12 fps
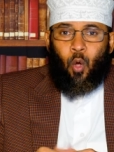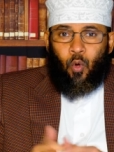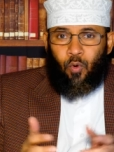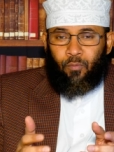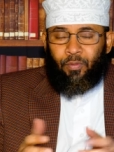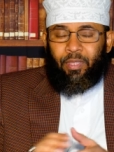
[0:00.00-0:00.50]

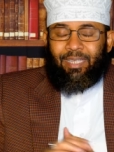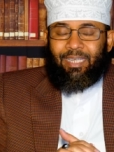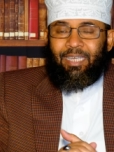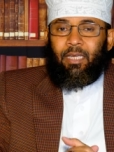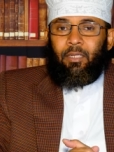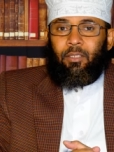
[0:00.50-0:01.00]
Over the
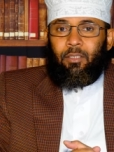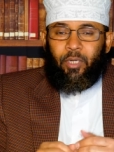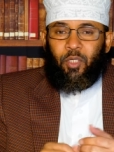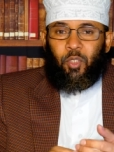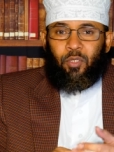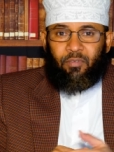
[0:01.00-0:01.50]
years, I
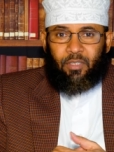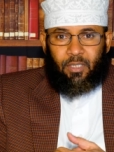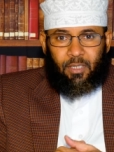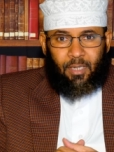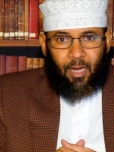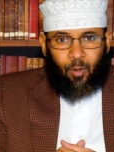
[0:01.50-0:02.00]
used to
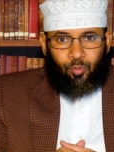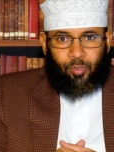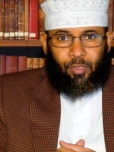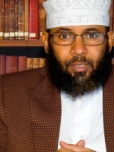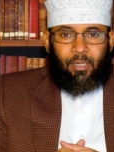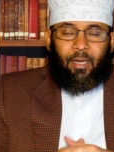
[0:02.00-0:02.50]
visit
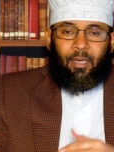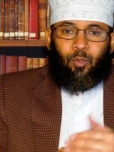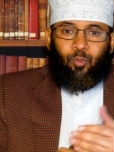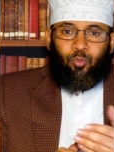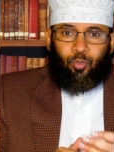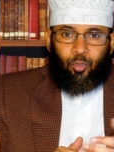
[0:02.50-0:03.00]
houses and they
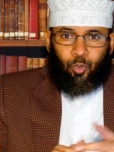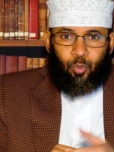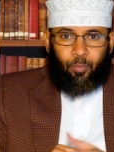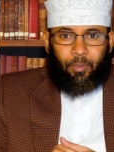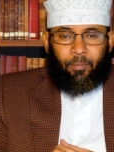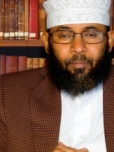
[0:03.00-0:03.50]
used to show
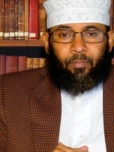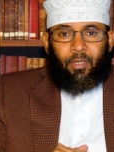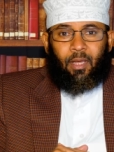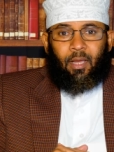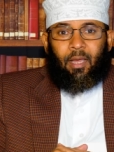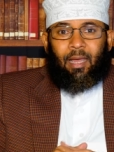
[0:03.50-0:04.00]
me
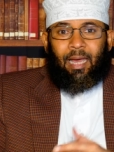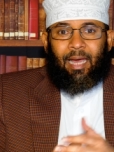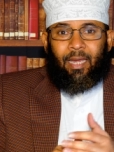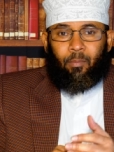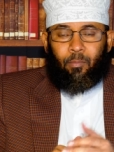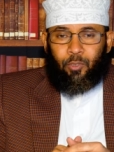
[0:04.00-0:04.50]

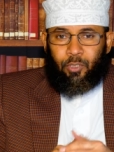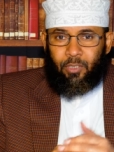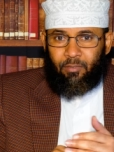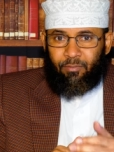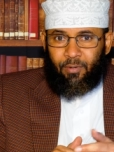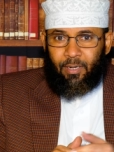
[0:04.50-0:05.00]
animals,
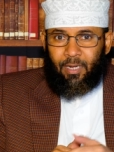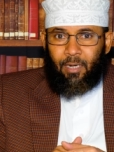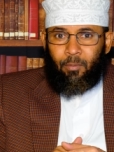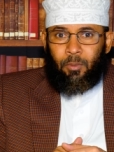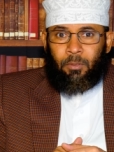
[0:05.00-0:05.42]
different animals.